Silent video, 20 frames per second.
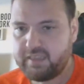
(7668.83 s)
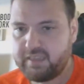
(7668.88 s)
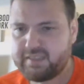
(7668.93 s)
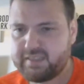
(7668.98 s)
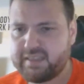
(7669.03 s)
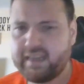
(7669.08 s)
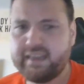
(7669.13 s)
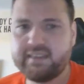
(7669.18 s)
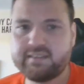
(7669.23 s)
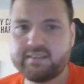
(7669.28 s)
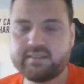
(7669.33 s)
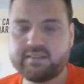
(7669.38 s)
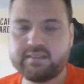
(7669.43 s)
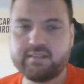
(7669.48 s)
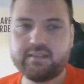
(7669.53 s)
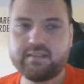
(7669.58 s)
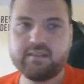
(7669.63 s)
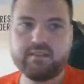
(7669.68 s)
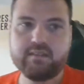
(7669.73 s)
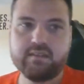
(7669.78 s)
It's
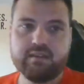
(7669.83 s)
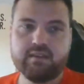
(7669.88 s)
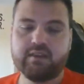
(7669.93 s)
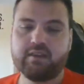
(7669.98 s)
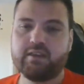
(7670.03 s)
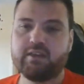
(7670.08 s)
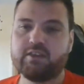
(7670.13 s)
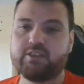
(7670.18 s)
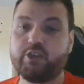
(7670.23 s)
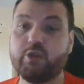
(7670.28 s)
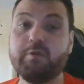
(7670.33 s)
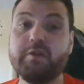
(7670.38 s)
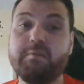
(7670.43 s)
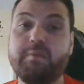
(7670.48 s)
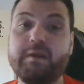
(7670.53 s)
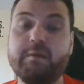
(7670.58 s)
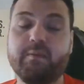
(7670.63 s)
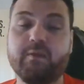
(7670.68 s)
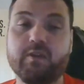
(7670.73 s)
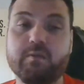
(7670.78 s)
nice. Too
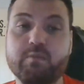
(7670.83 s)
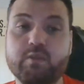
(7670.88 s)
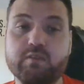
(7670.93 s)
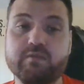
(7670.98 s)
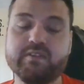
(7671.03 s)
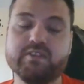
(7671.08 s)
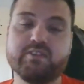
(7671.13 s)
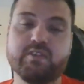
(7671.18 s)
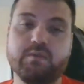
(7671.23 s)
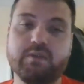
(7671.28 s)
many people are moving.